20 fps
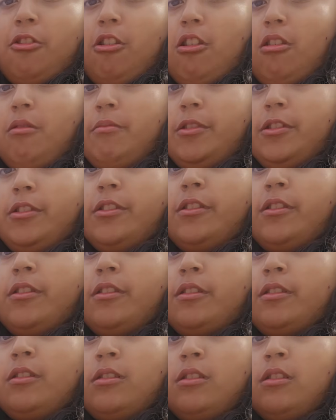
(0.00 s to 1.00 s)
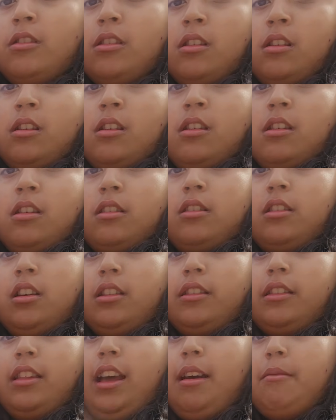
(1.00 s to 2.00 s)
move her arms.
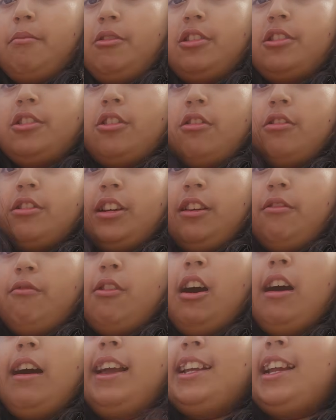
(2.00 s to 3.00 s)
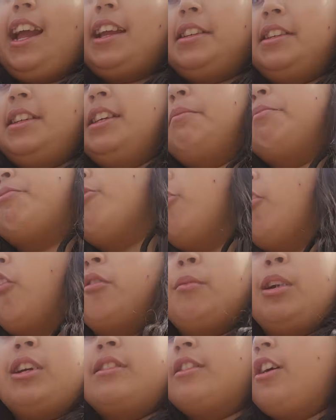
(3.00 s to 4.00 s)
Not that much. Okay, well, I keep
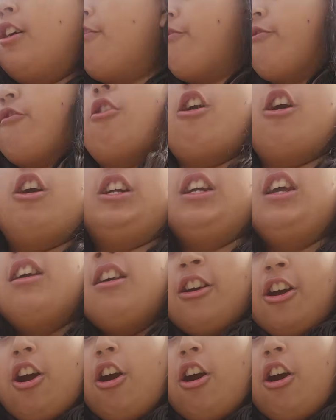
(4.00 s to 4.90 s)
proving myself wrong.